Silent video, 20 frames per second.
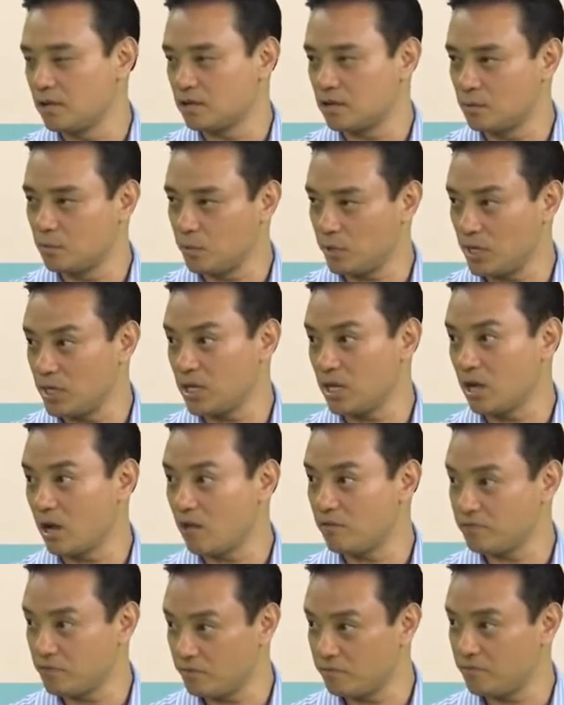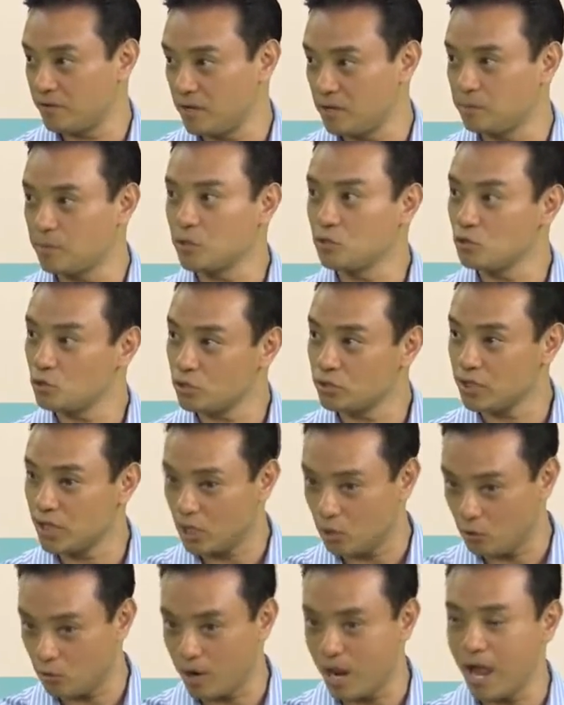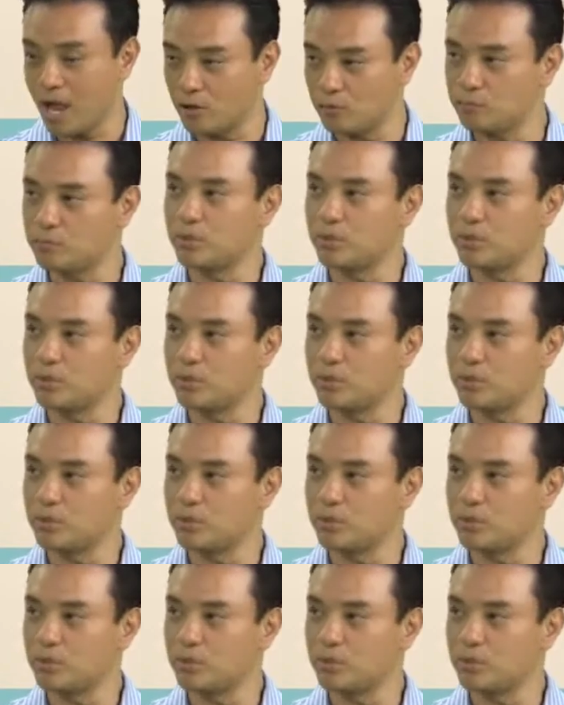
completely off your feet, but you can get around,